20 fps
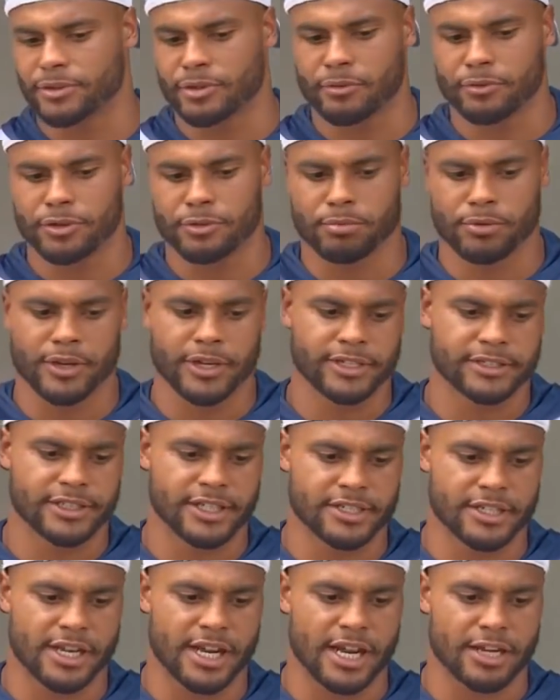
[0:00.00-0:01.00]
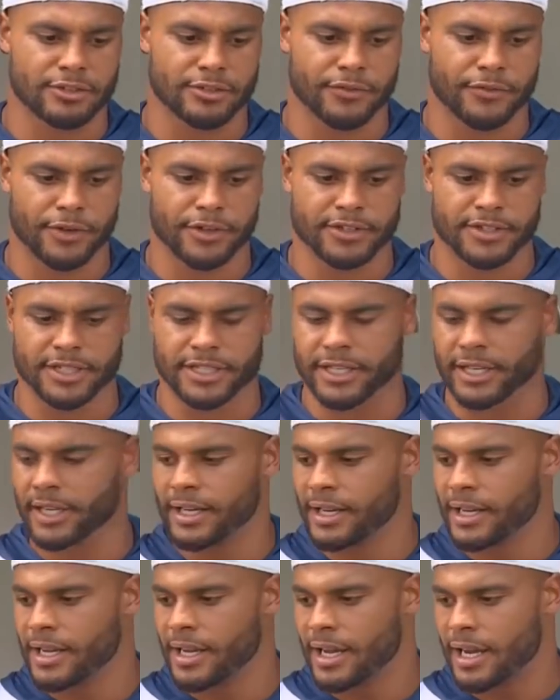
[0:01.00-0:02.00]
So when you bring such a controversy
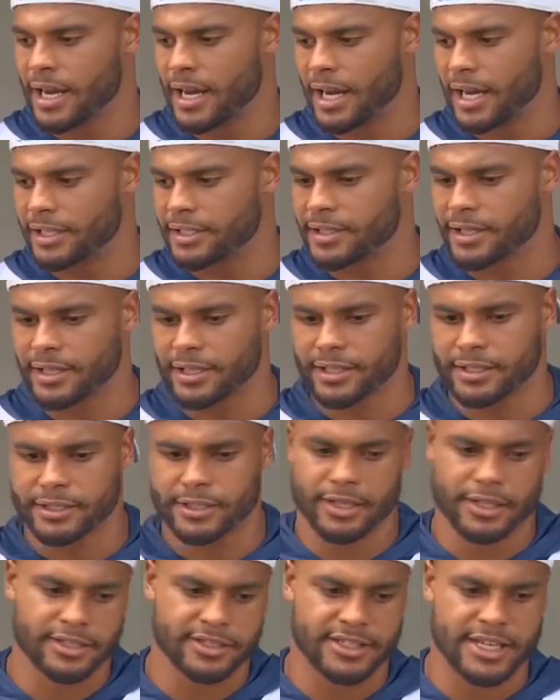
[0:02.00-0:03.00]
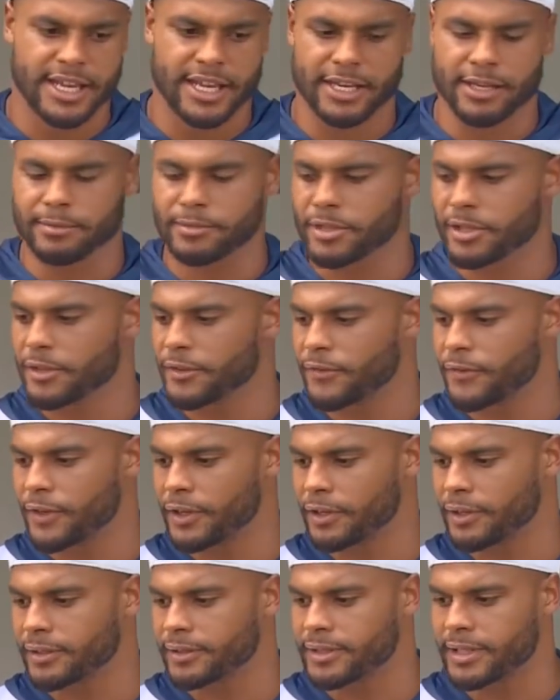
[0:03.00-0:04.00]
to the stadium, to the
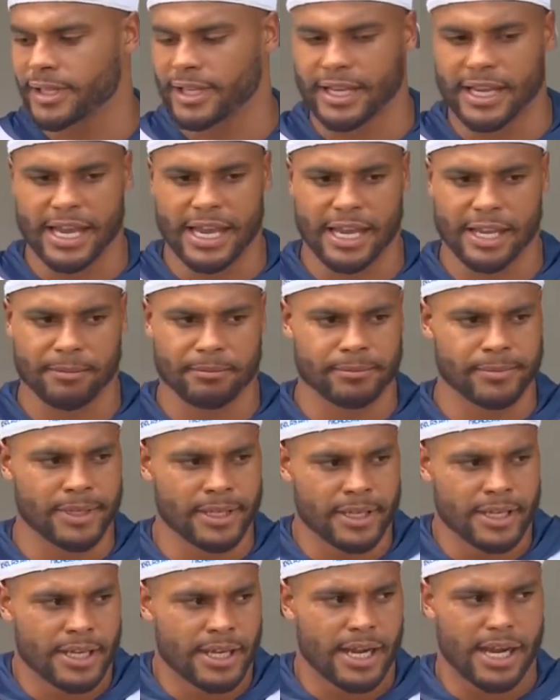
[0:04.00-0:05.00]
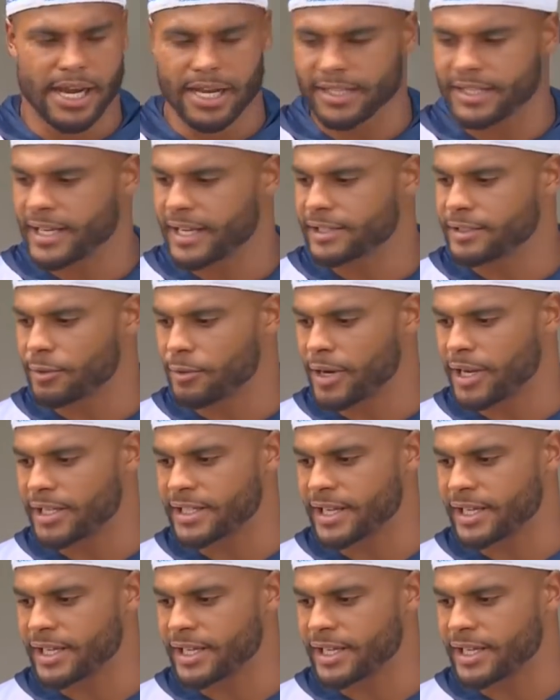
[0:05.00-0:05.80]
field, to the game, it takes away.